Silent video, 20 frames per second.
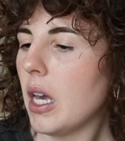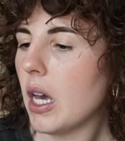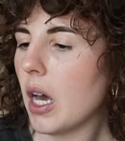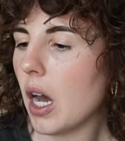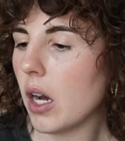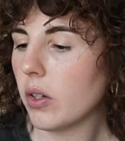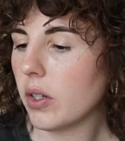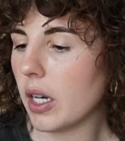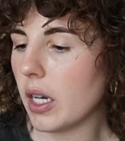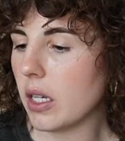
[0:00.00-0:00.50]

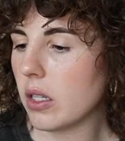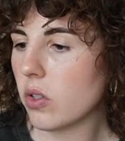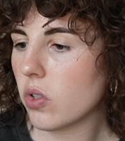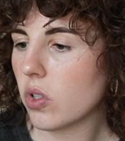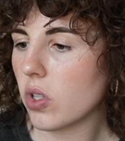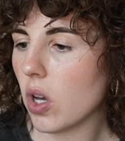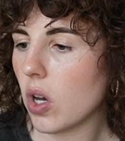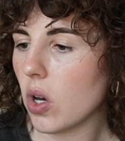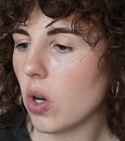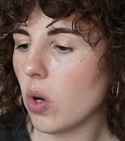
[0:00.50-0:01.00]
okay,
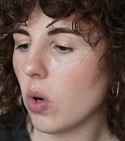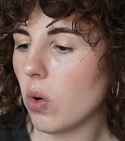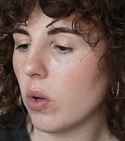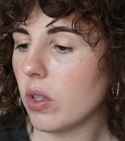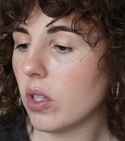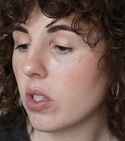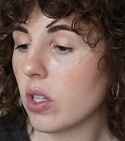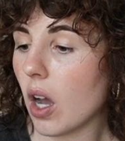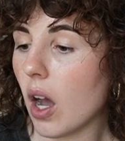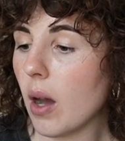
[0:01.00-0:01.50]
so
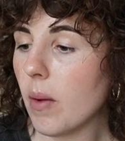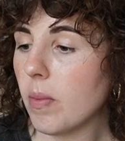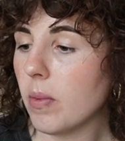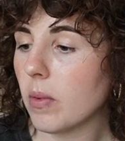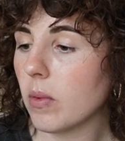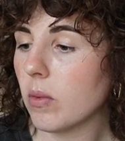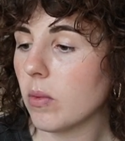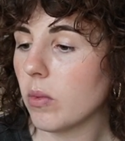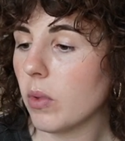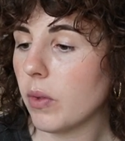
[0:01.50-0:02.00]
the top
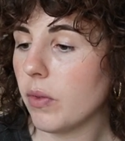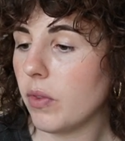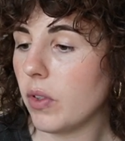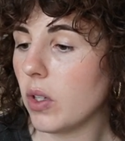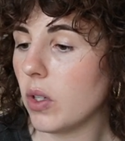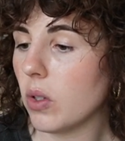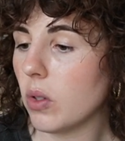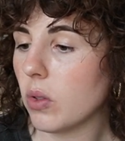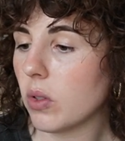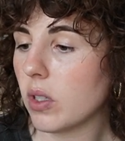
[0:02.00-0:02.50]

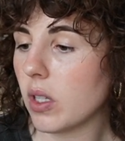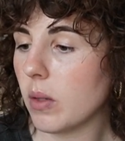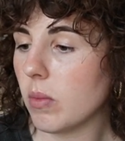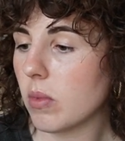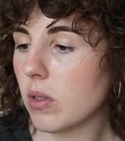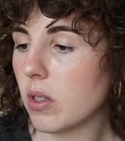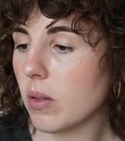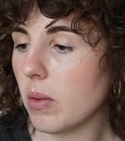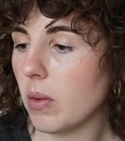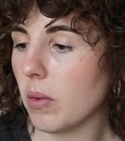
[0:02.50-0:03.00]
review
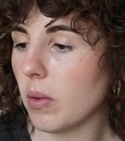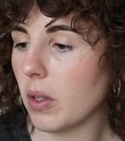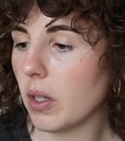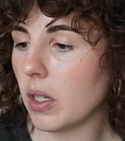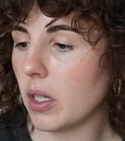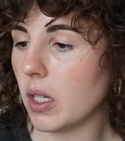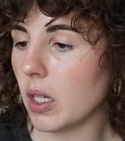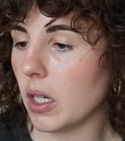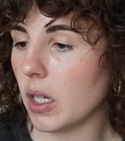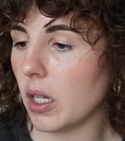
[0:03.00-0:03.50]
seems to be really
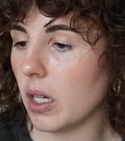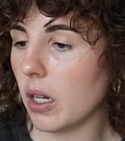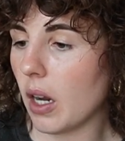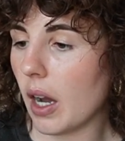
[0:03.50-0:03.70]
good.